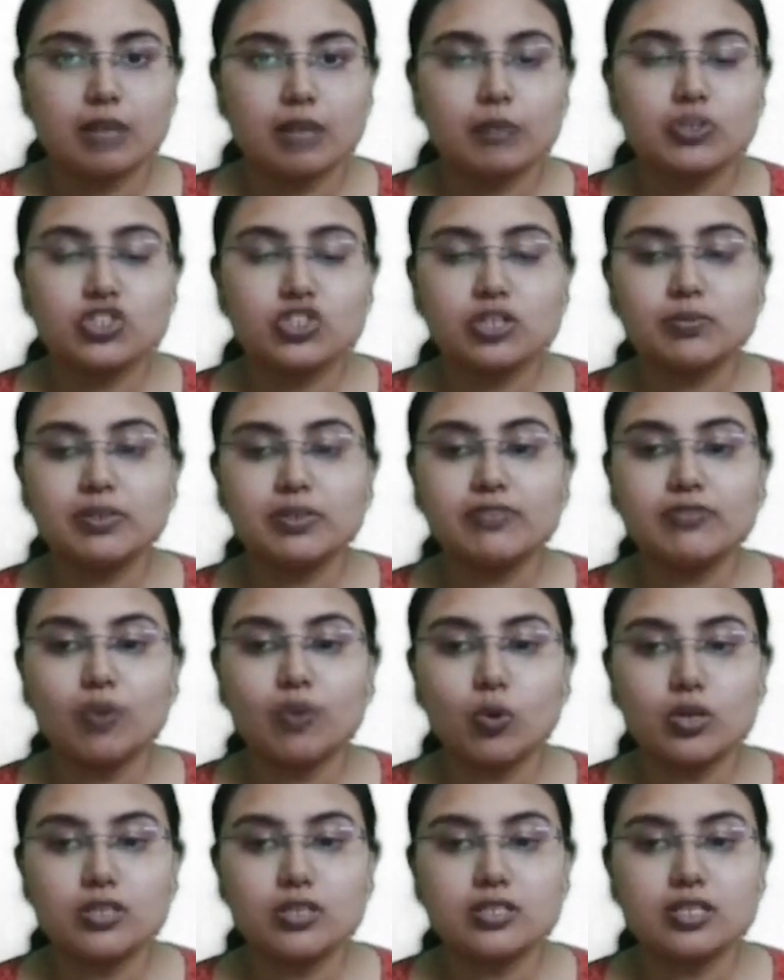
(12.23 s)
We shall be
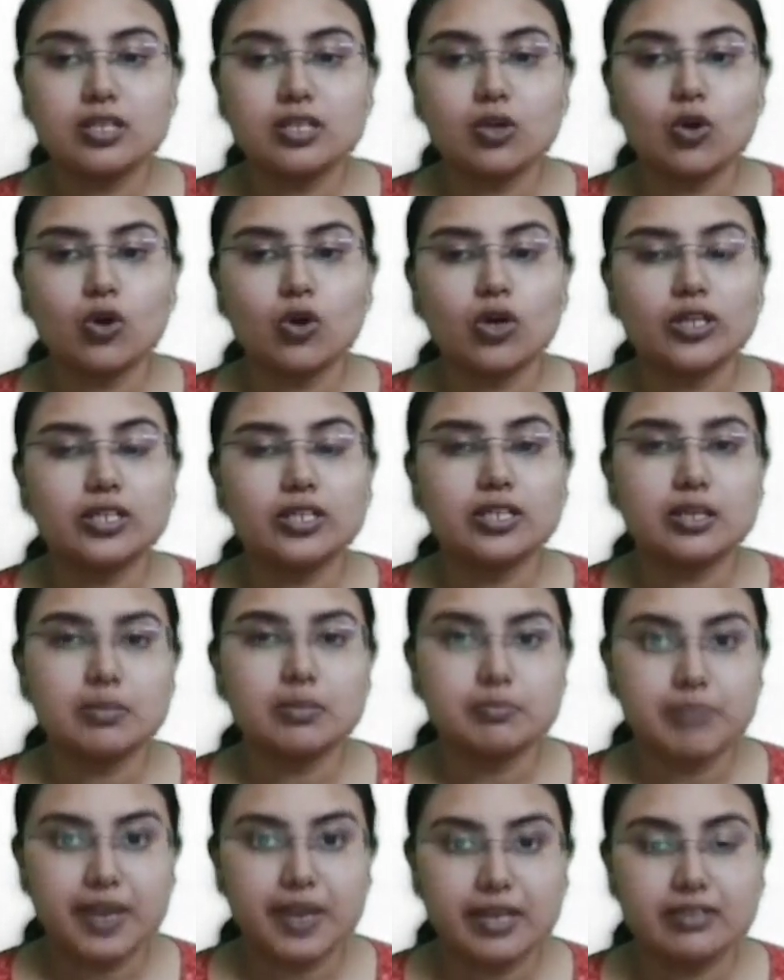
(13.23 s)
focusing on
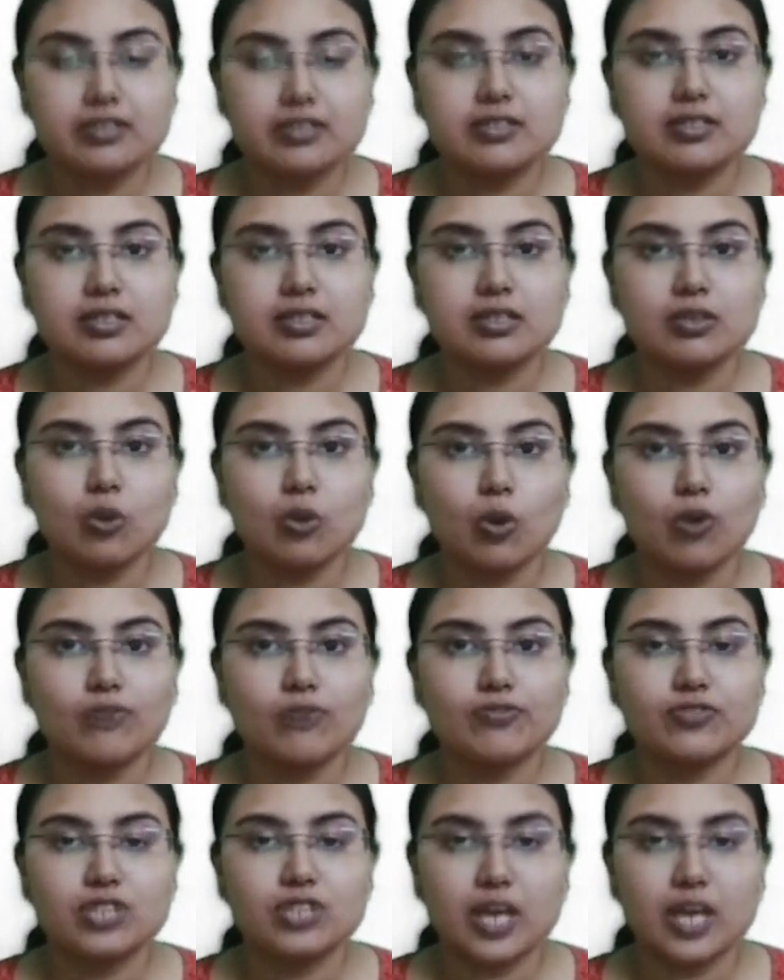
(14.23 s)
comparison of